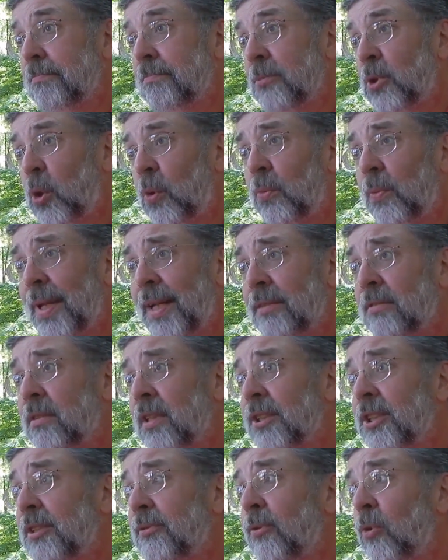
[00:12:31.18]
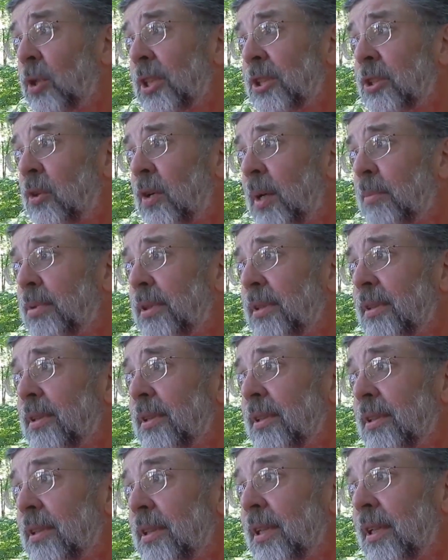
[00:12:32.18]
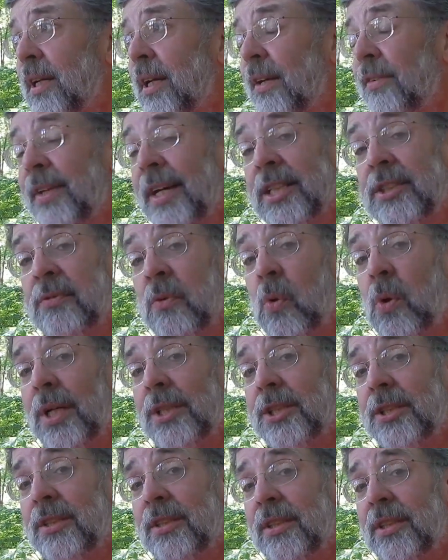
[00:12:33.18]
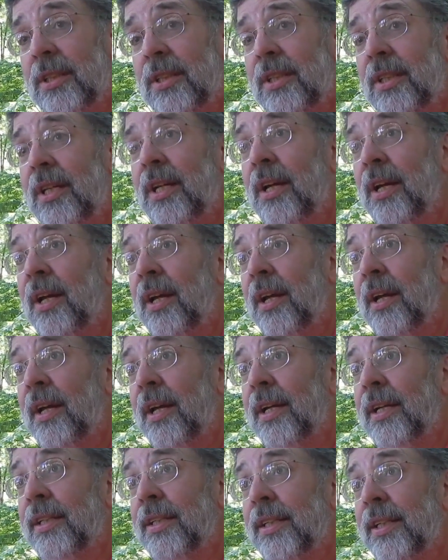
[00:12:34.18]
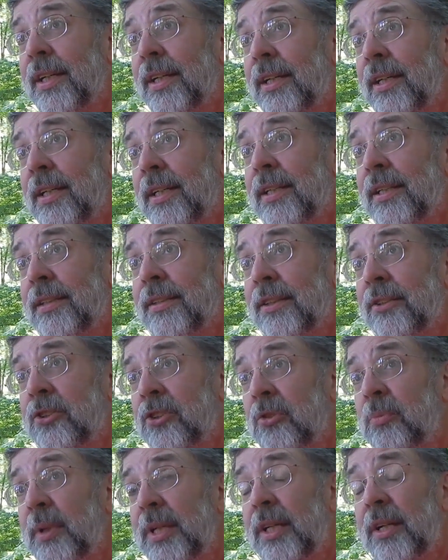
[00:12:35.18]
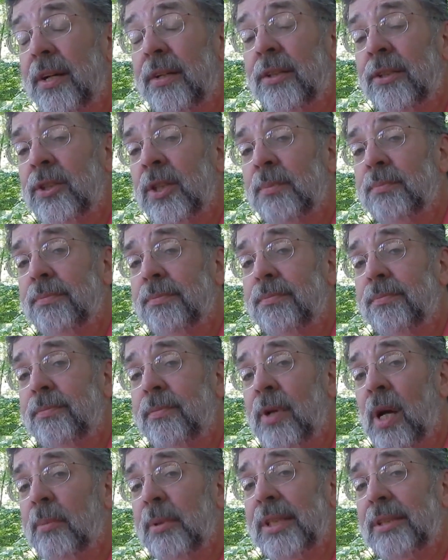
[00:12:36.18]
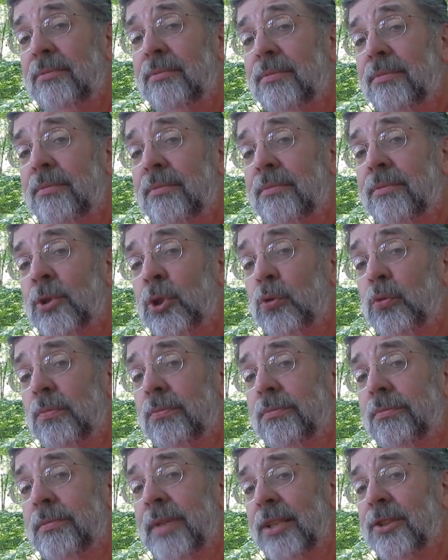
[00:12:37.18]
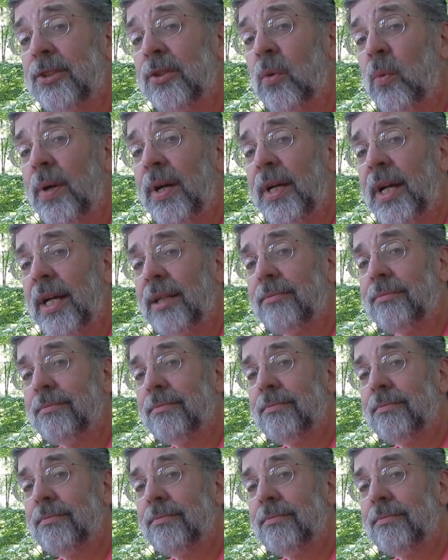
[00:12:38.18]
So that does it for this trip. Thanks for watching, and there should be another trip coming soon. Not sure where yet.